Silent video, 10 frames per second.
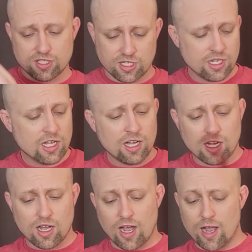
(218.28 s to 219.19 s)
easy.
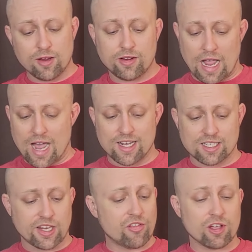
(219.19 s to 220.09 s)
Uh, I
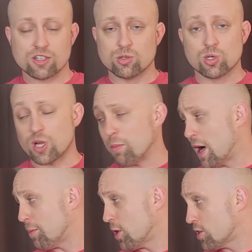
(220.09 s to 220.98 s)
honestly think as soon as I
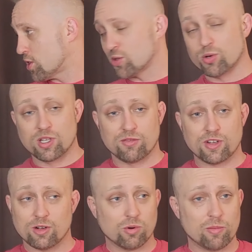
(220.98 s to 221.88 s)
pop in a tutorial and
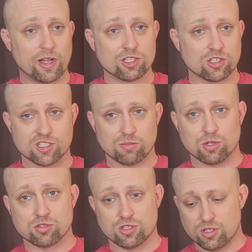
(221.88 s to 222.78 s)
find out what I'm actually
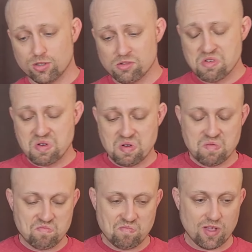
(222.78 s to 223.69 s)
supposed to do,
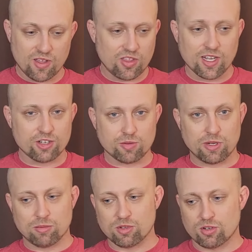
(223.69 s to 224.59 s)
I think I should
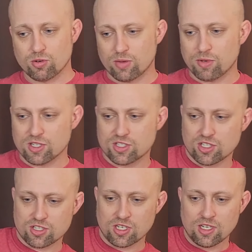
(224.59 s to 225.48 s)
be able to do it because
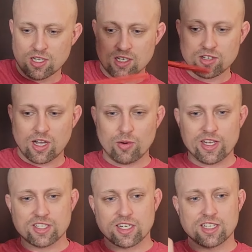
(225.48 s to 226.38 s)
just how
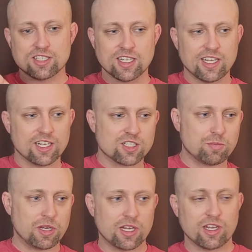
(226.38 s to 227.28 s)
easy it is to get it
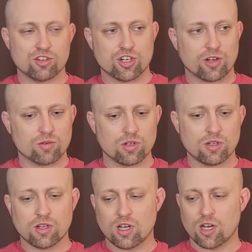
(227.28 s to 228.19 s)
spinning in
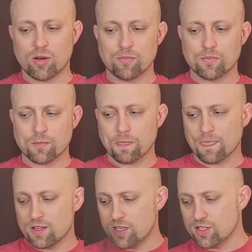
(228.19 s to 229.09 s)
general um,
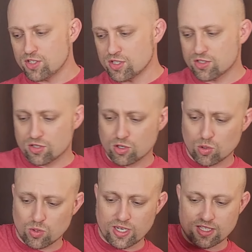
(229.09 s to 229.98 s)
is just
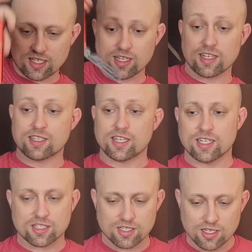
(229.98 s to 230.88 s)
crazy. Like it
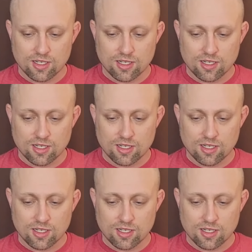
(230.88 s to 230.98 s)
takes